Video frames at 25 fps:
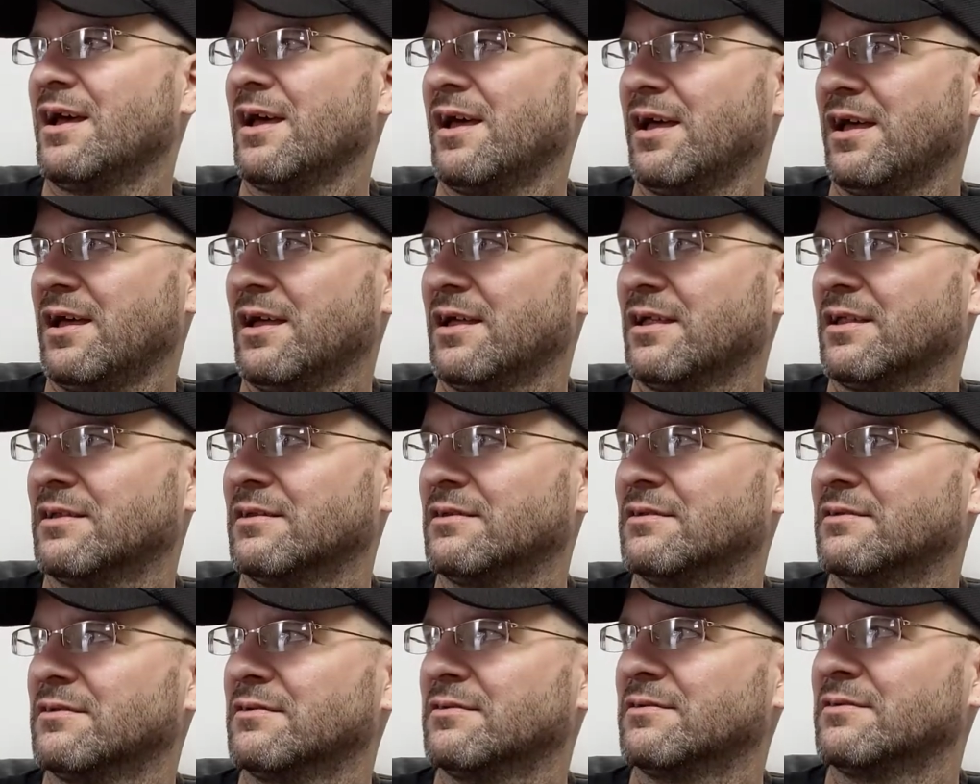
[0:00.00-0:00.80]

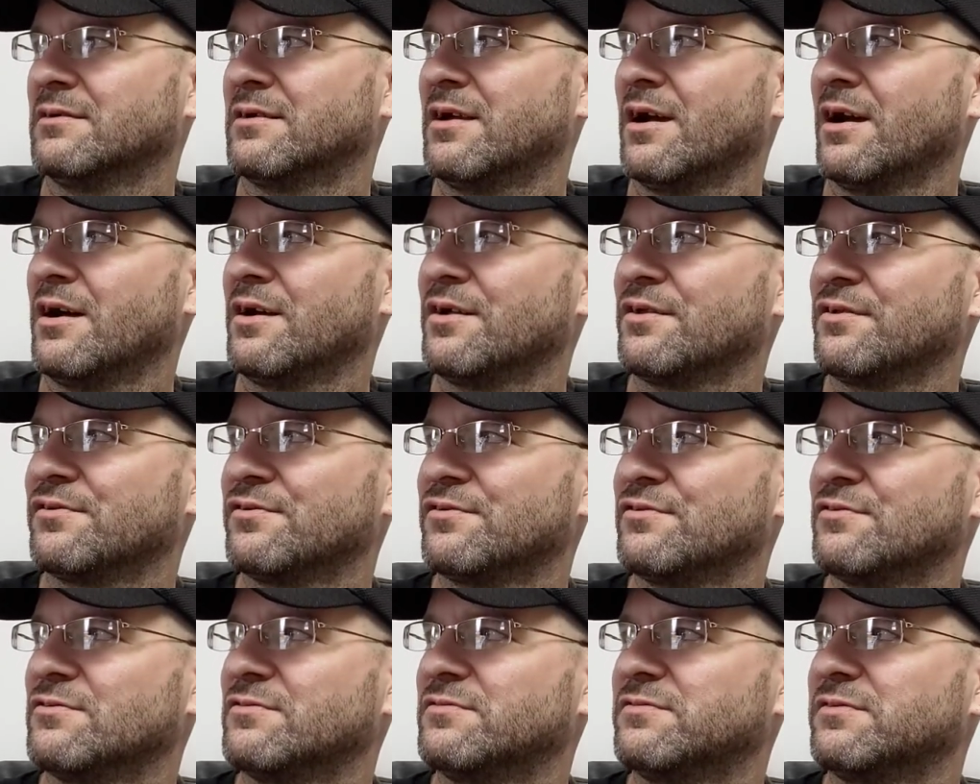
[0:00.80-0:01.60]
and guys
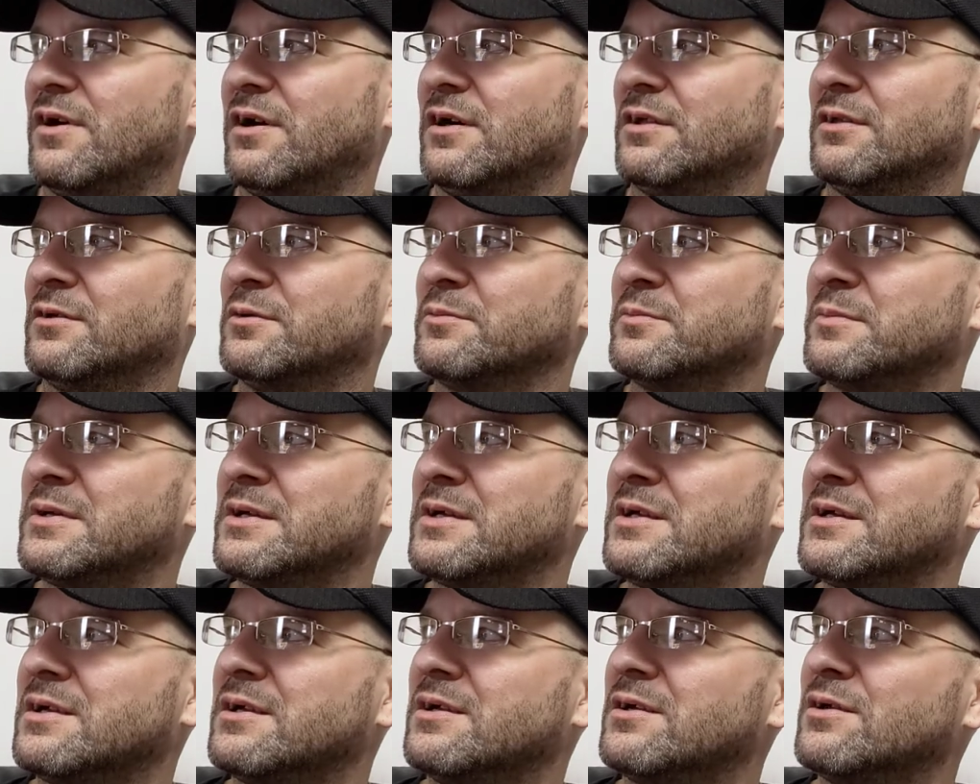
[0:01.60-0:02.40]
who follow
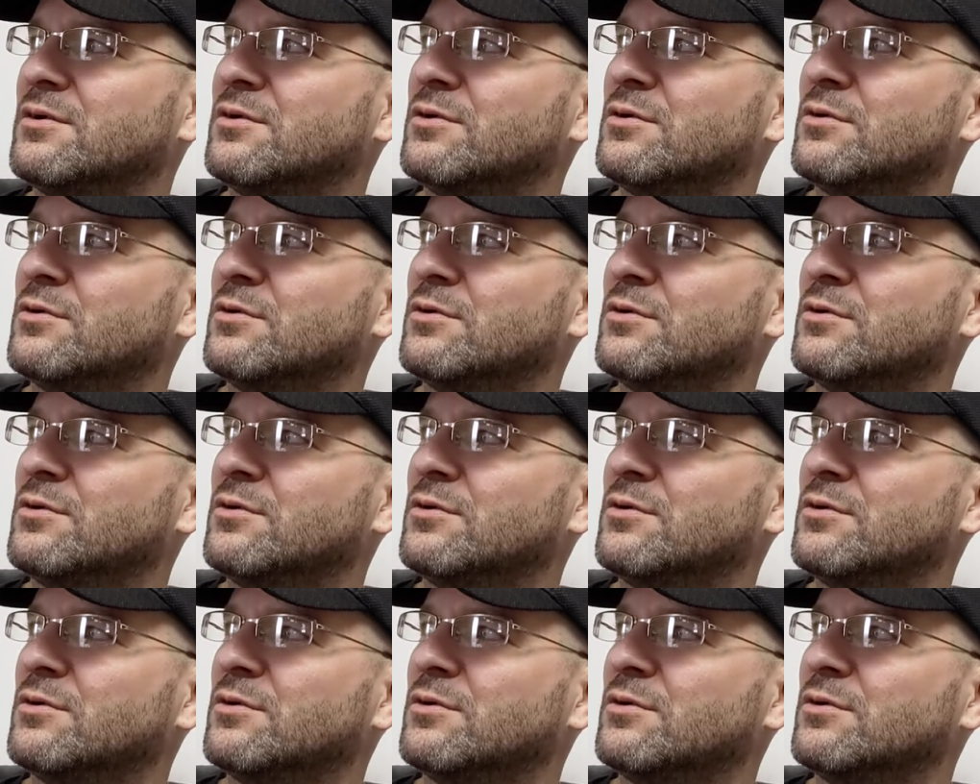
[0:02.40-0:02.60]
me